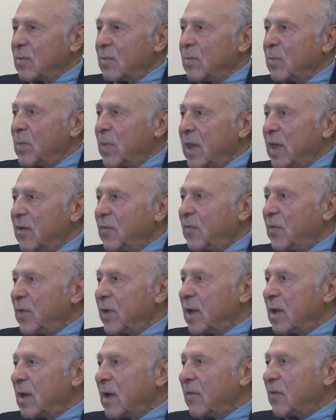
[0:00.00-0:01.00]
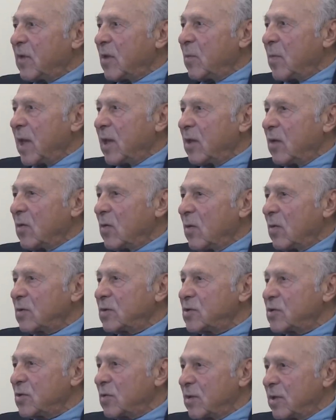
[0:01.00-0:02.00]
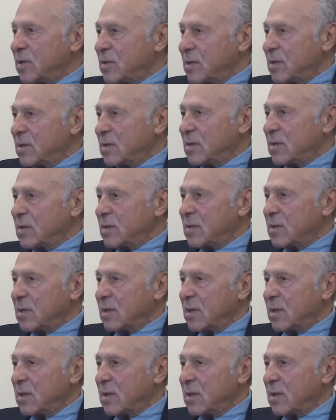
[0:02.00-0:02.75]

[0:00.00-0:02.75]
being free enough to make your own choices.